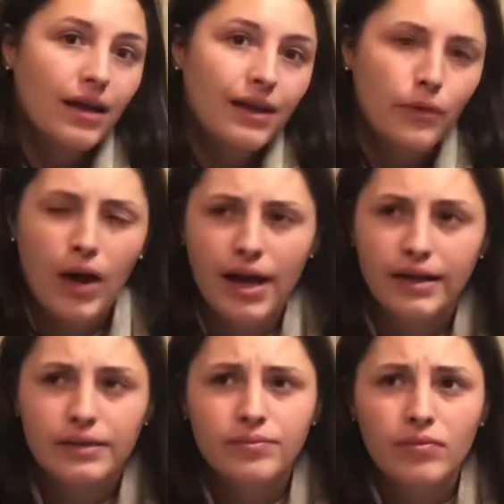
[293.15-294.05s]
Like, why
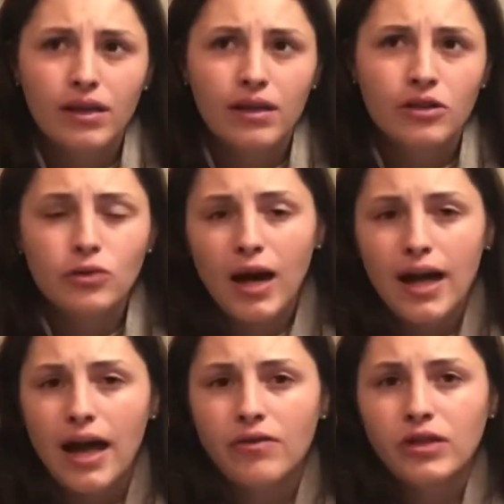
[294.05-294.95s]
do I
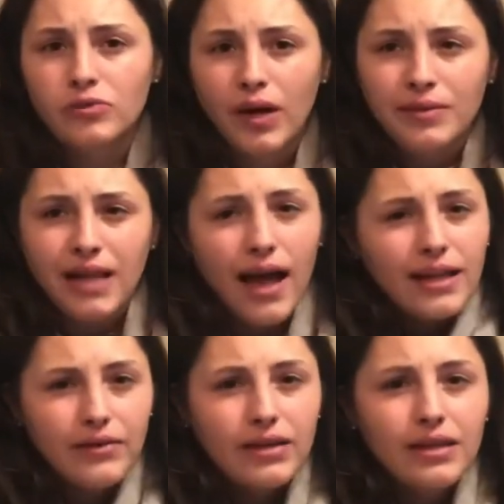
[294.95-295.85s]
have this? Why was I
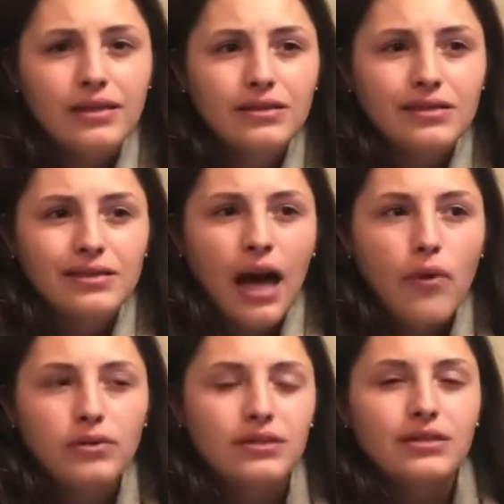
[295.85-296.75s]
given this? How
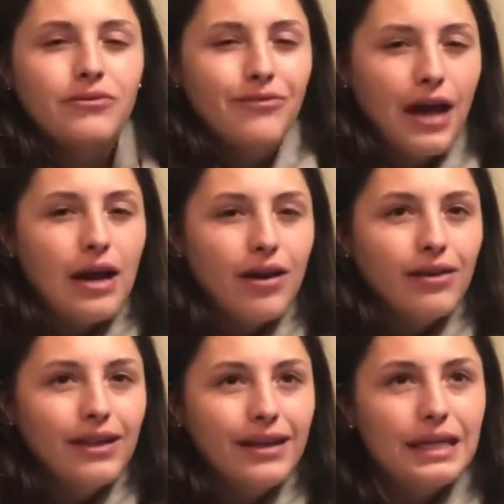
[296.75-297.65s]
was this fair?
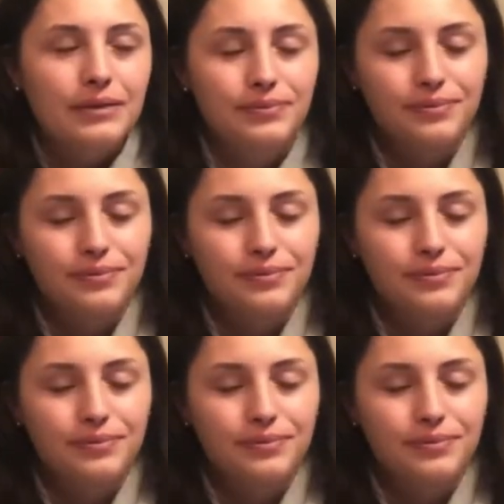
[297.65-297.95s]
Like,